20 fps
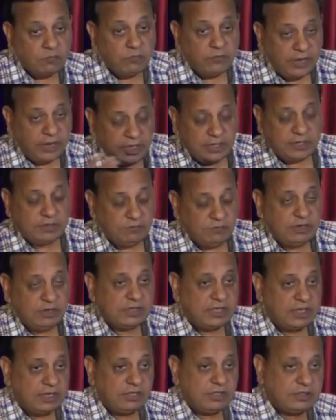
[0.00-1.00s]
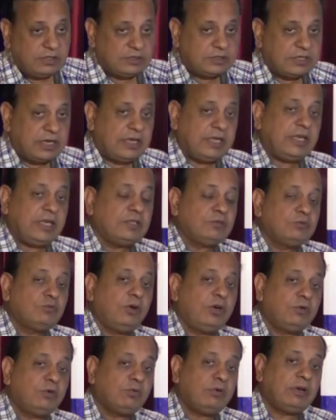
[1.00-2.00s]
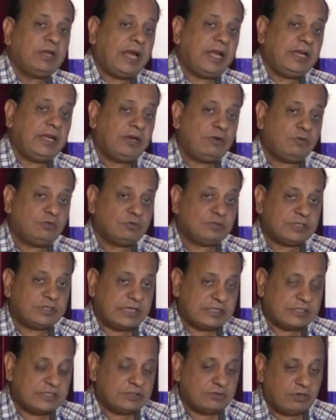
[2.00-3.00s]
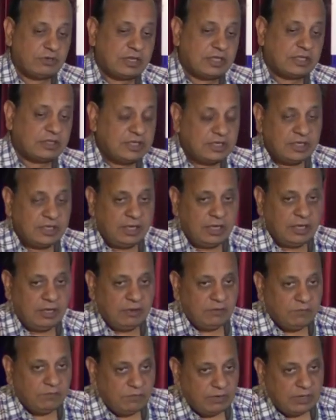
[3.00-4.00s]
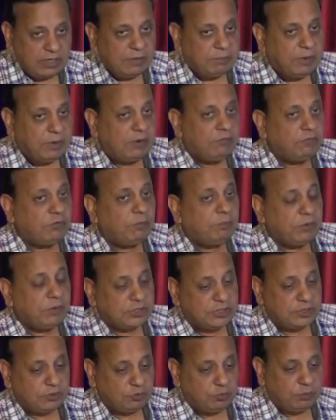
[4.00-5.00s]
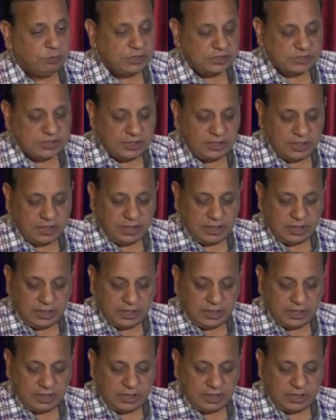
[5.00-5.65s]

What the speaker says: fate whether this stunning is going to land into stasis or other thing will depend from patient to patient.